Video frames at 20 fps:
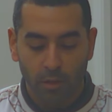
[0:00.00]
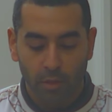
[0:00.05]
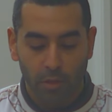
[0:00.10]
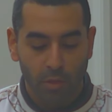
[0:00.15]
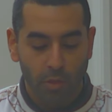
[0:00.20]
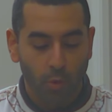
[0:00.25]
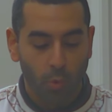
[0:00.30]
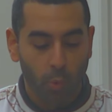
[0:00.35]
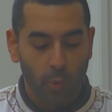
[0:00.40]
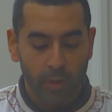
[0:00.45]

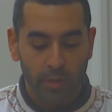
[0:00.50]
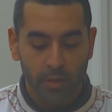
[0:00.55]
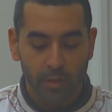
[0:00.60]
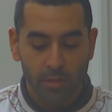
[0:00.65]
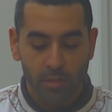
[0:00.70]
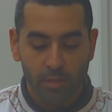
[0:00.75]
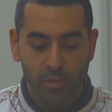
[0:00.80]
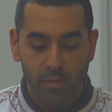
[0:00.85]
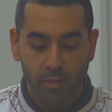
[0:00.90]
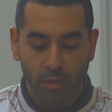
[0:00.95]
the
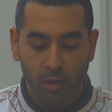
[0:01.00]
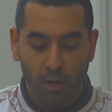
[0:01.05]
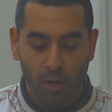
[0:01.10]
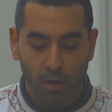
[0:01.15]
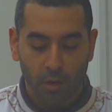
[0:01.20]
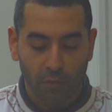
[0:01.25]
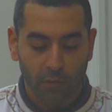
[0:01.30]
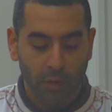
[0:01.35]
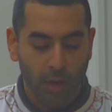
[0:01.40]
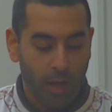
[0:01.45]
witness
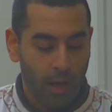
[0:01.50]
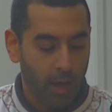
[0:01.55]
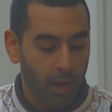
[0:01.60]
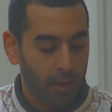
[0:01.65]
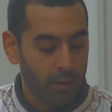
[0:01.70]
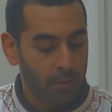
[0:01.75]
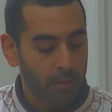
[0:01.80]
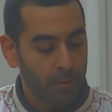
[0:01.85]
of God